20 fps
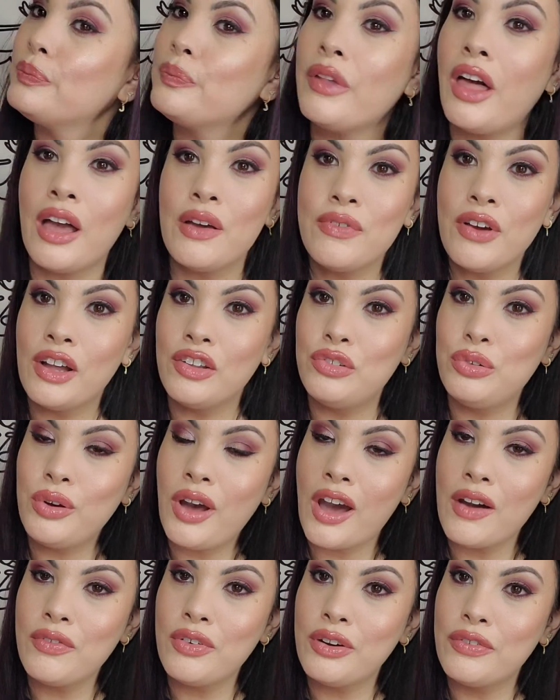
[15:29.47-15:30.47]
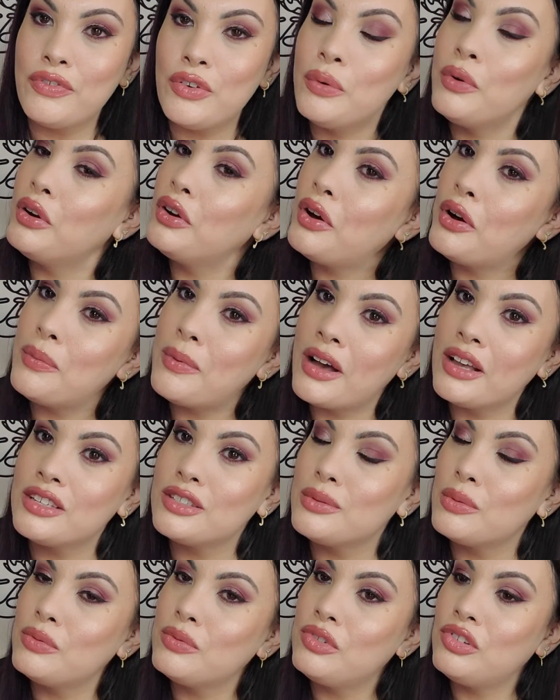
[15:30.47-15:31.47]
I've got you covered if you want to go buy
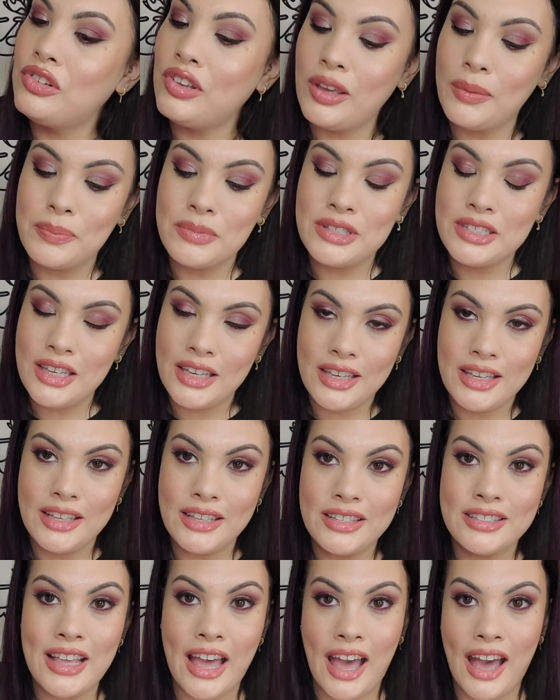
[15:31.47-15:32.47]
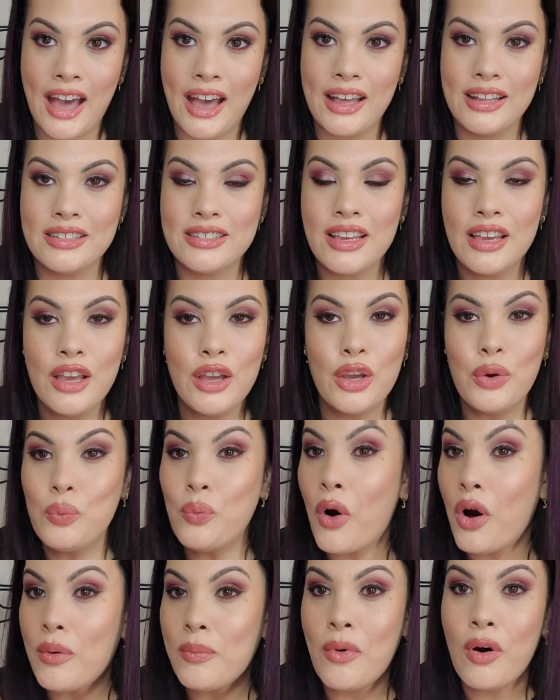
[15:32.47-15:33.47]
some cheap tees at
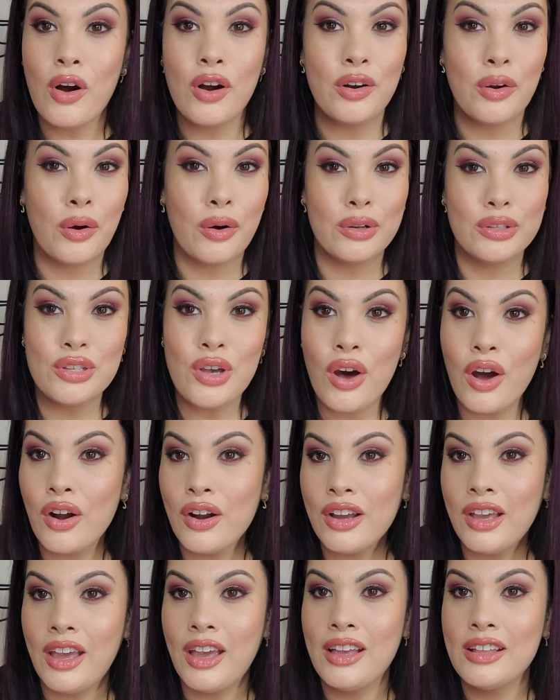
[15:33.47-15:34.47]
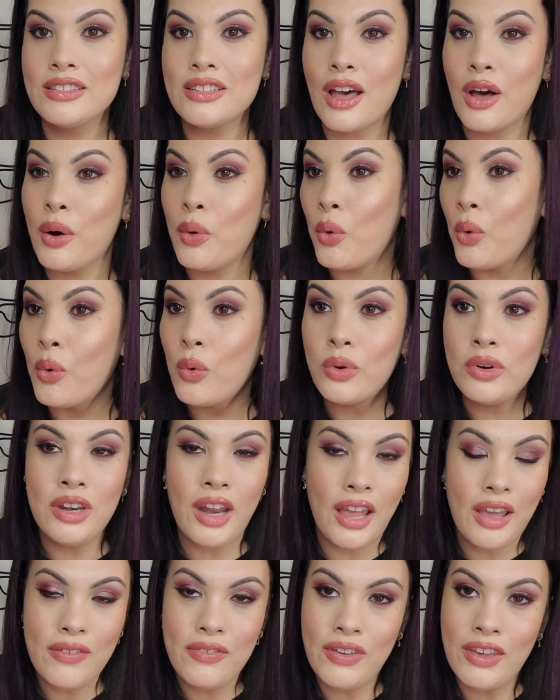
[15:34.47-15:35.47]
Walmart or Target, Old
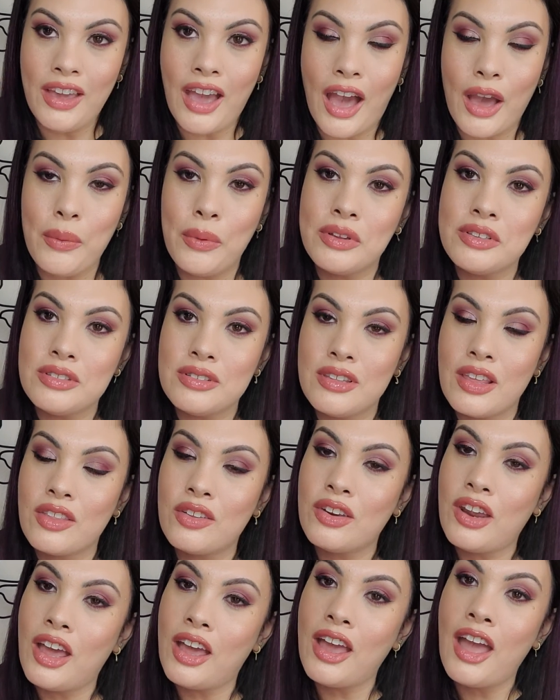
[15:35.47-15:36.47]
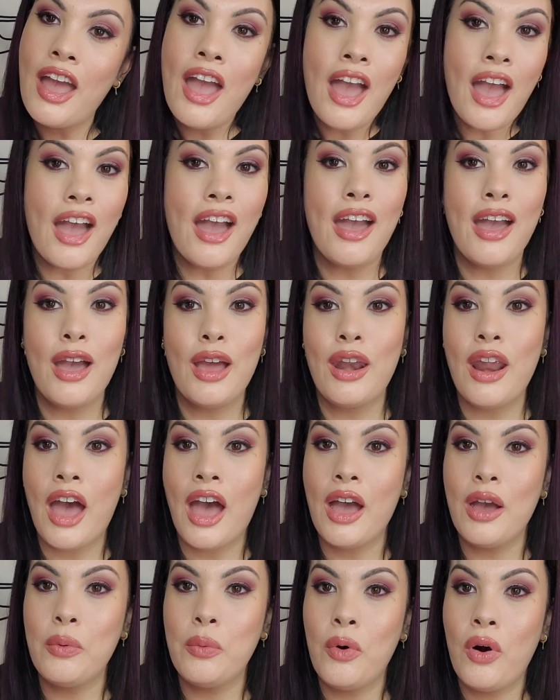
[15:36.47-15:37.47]
Navy I went to the other day, and
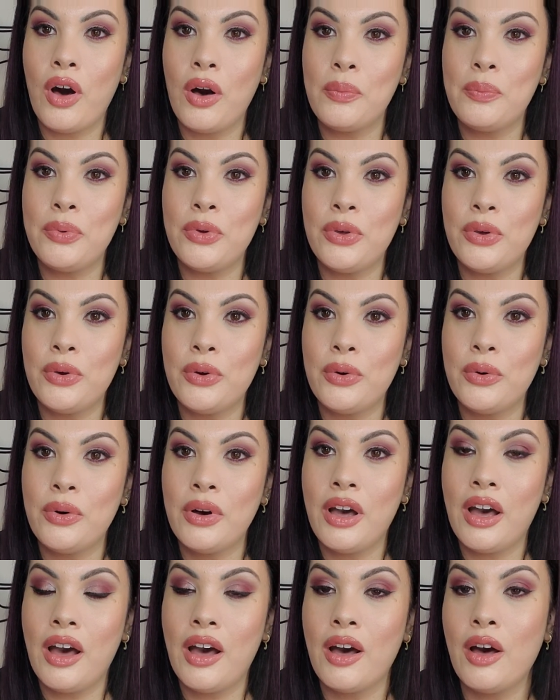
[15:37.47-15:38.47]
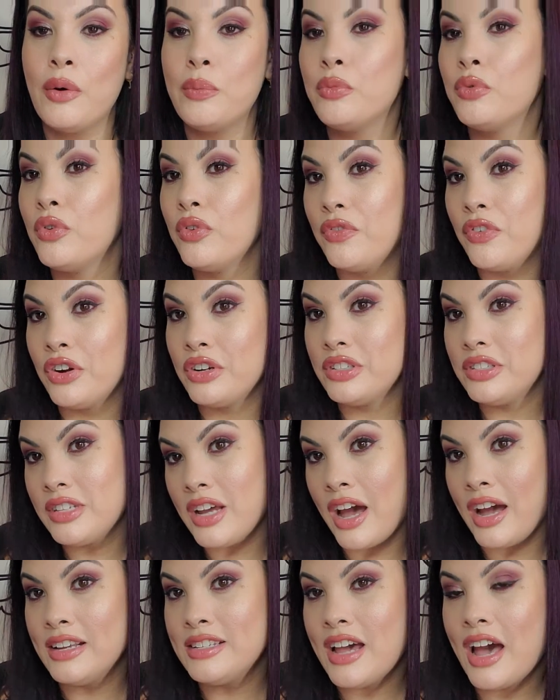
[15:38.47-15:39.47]
I will help you reverse
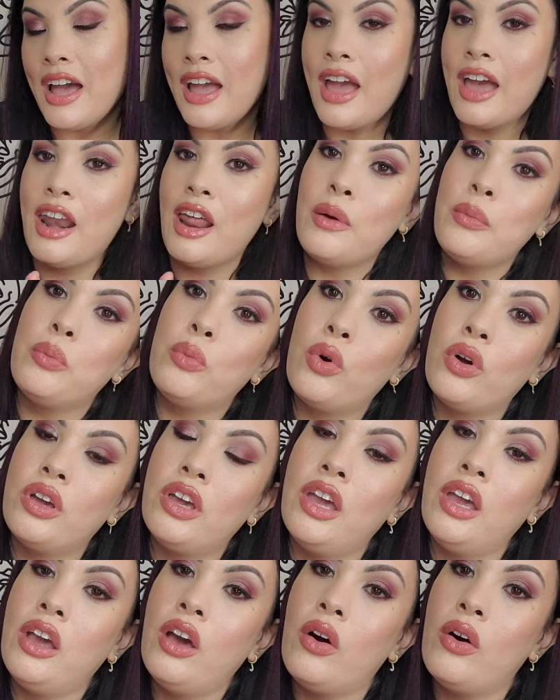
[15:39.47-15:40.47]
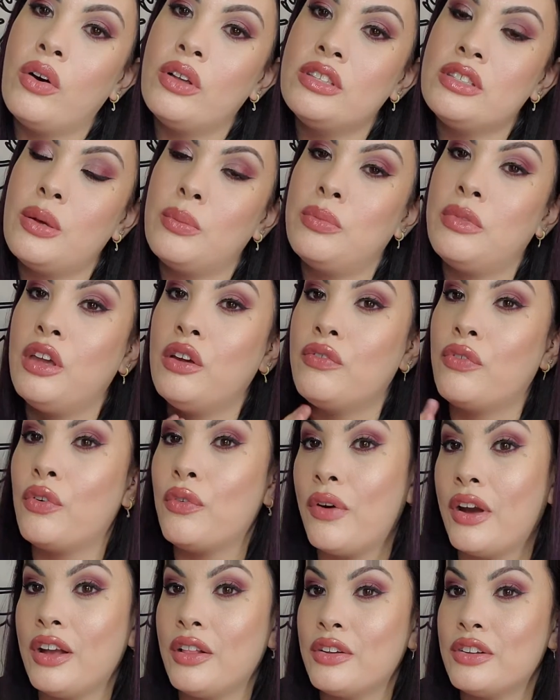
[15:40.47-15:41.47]
tie-dye, and I'm working on something for
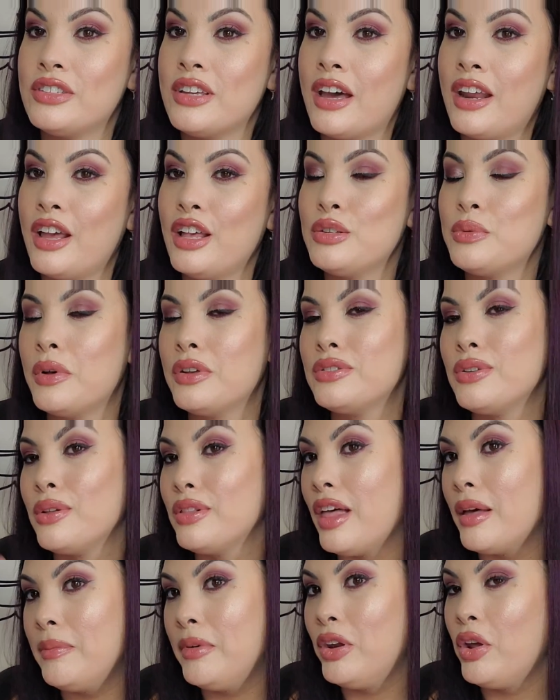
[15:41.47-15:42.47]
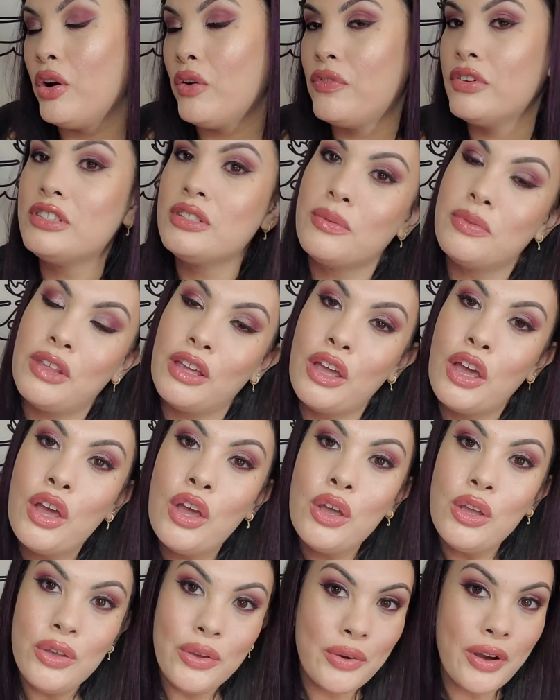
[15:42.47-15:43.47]
regular tie-dye as well. So let me know if it's something
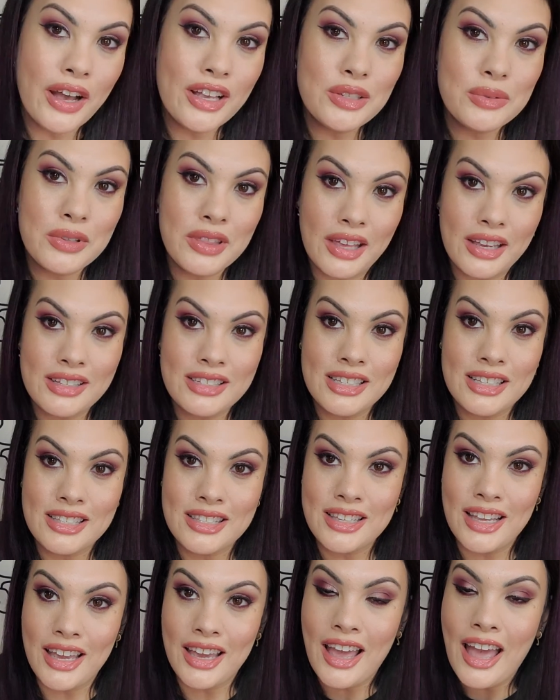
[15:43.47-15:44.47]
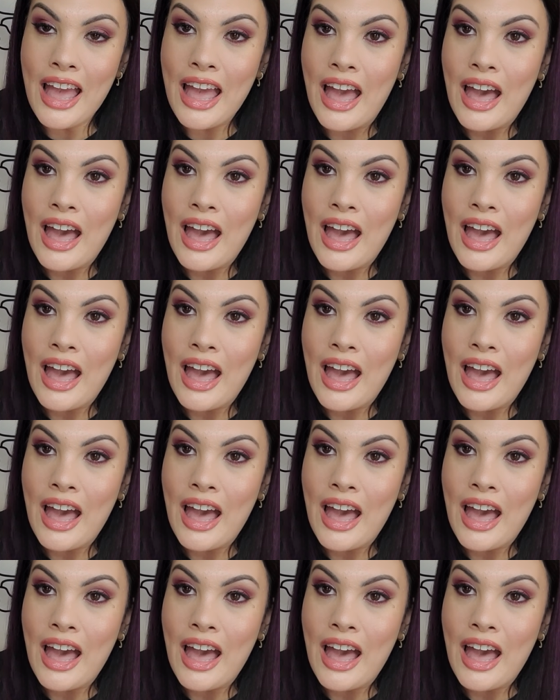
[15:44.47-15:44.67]
you guys would like to see.